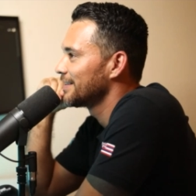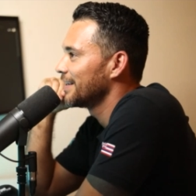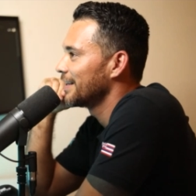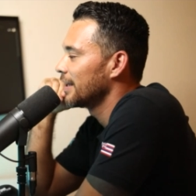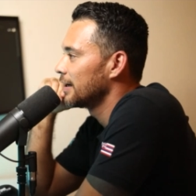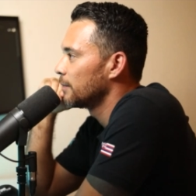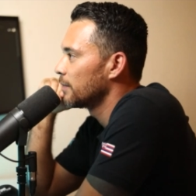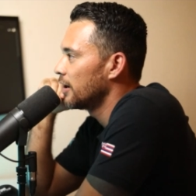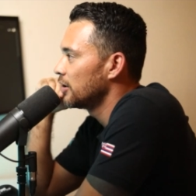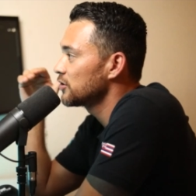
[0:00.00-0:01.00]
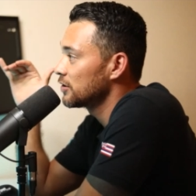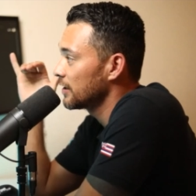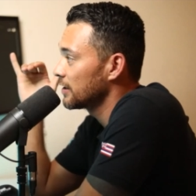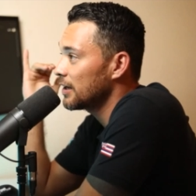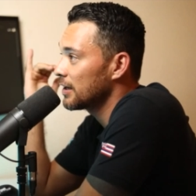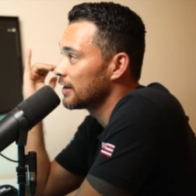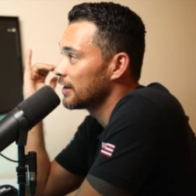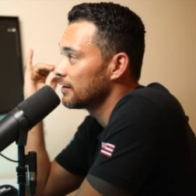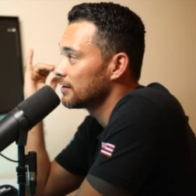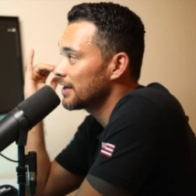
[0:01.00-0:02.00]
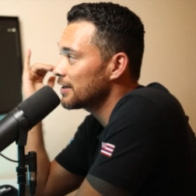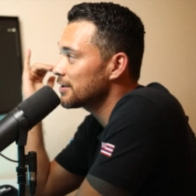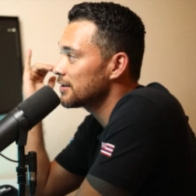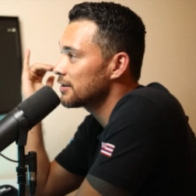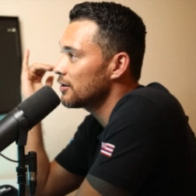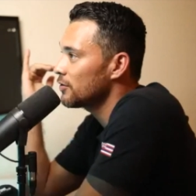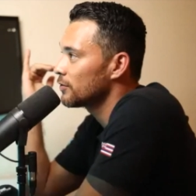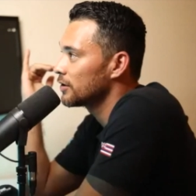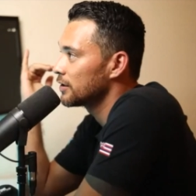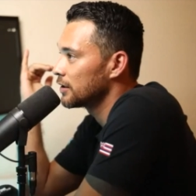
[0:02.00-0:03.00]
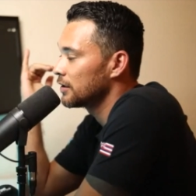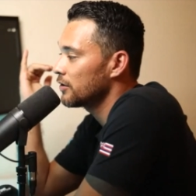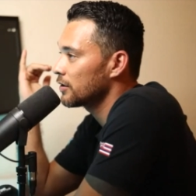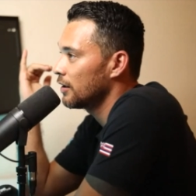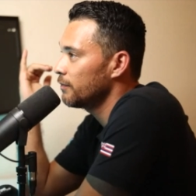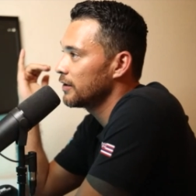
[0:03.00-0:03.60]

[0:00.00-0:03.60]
And then um, also, like, yeah, Tesla's another one, another company.